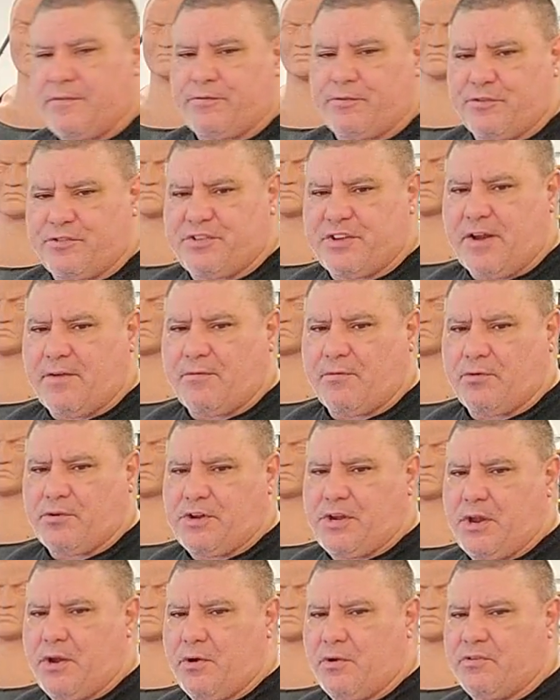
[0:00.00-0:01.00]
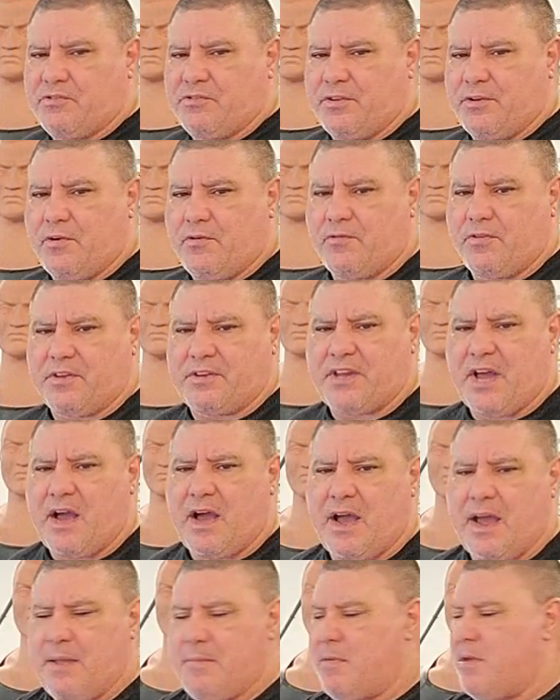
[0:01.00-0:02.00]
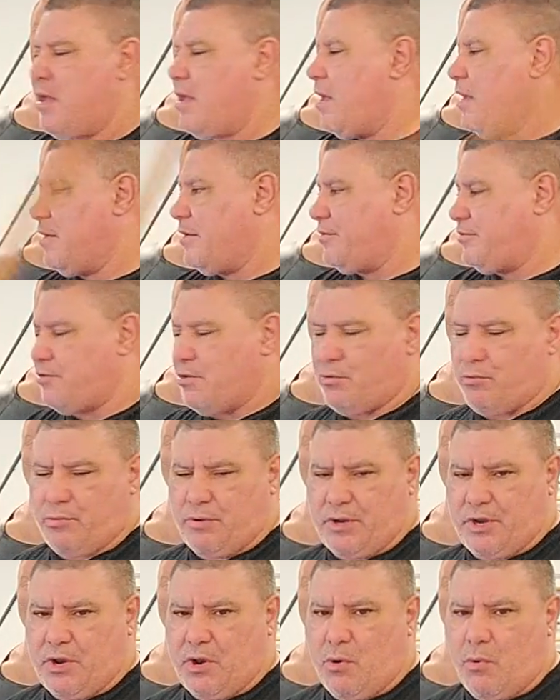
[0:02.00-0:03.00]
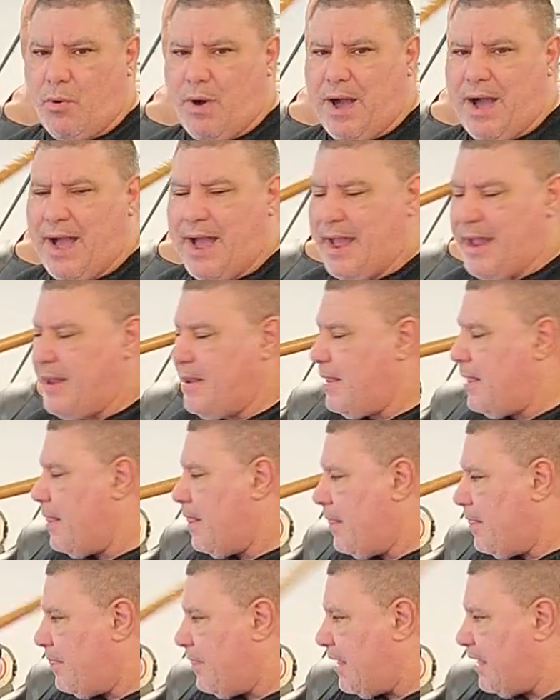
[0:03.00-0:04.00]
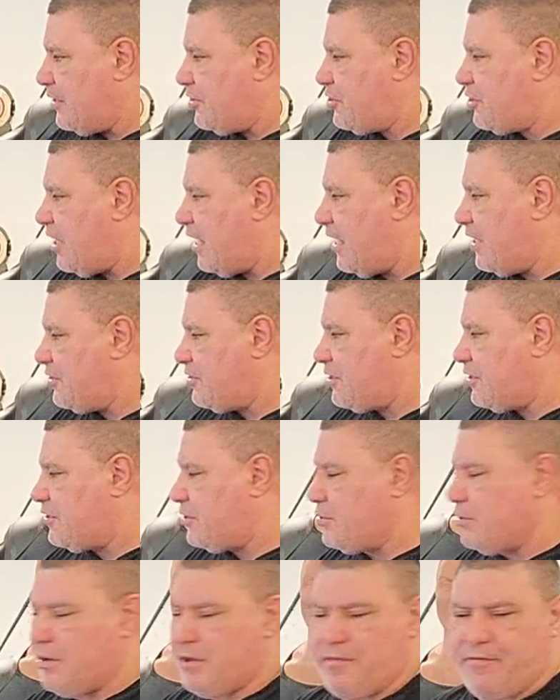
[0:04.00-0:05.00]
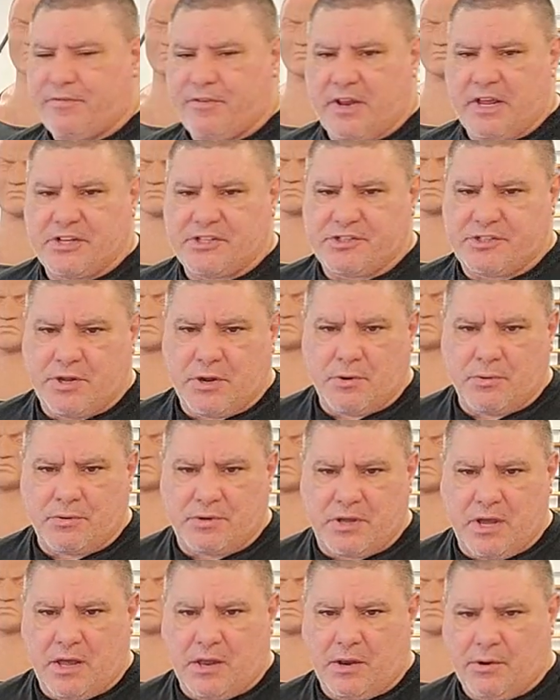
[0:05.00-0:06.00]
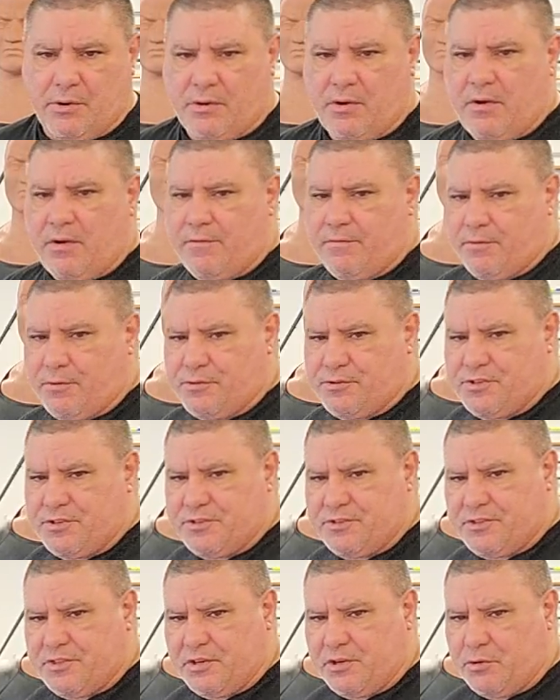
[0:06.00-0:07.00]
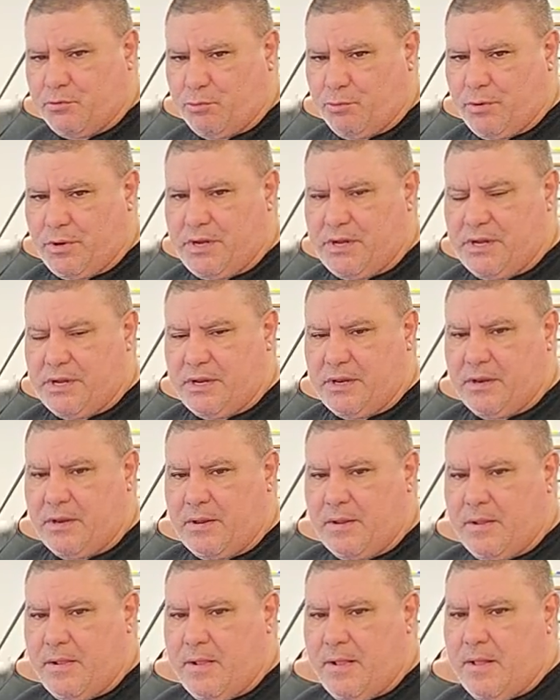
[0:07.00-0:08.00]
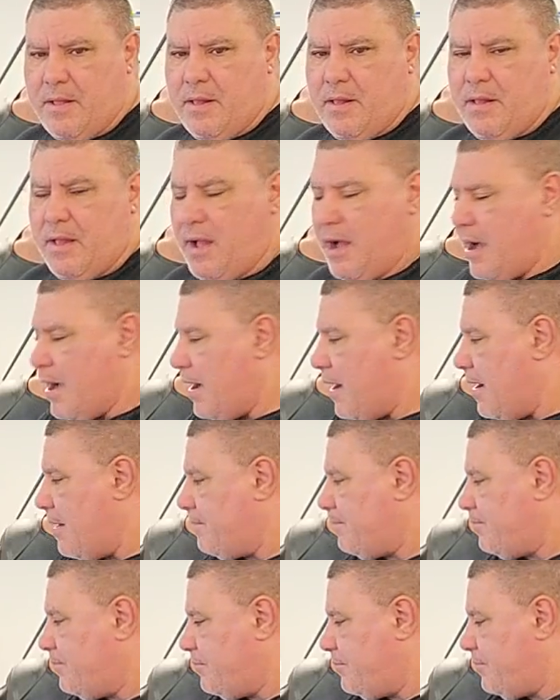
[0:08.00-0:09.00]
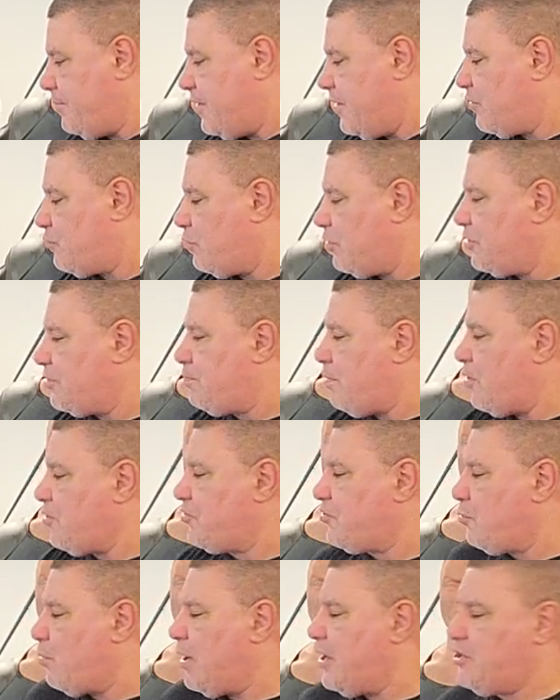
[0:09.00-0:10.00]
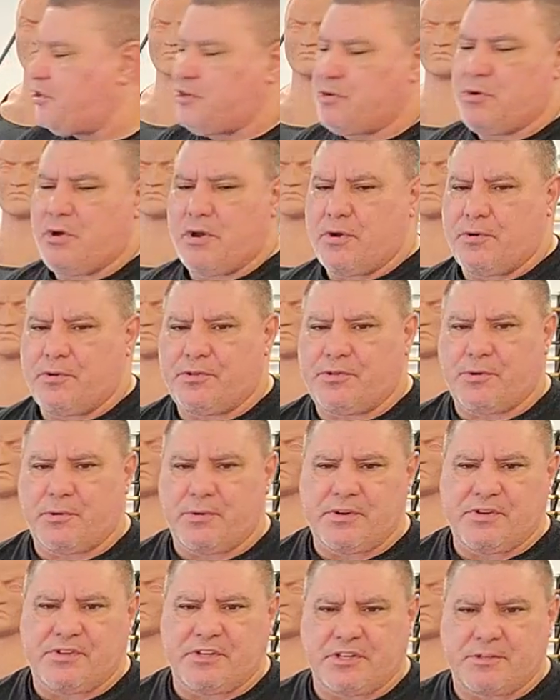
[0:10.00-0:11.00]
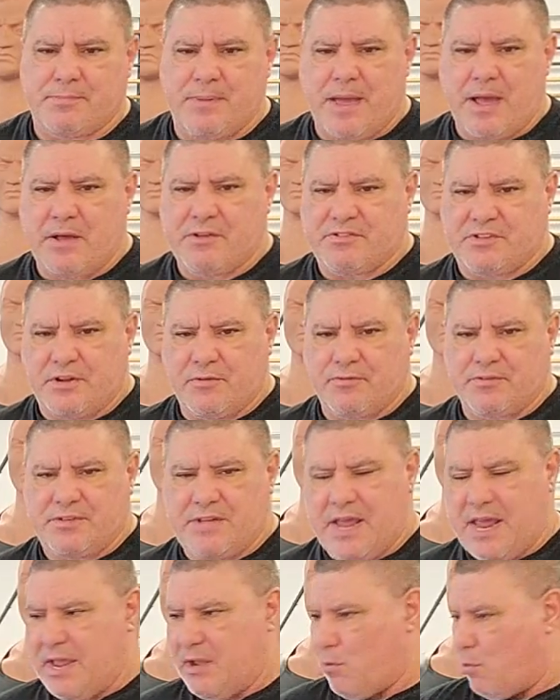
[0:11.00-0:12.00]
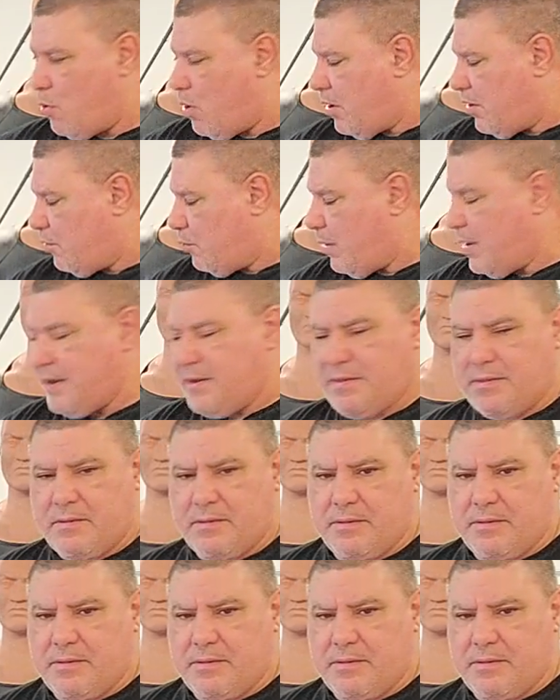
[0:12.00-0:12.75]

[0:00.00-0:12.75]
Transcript: for several years, and over the time, don't really know why, they changed it to a flesh tone color versus the green. Um, this one's supposed to weigh 236 pounds, give or take, water weight,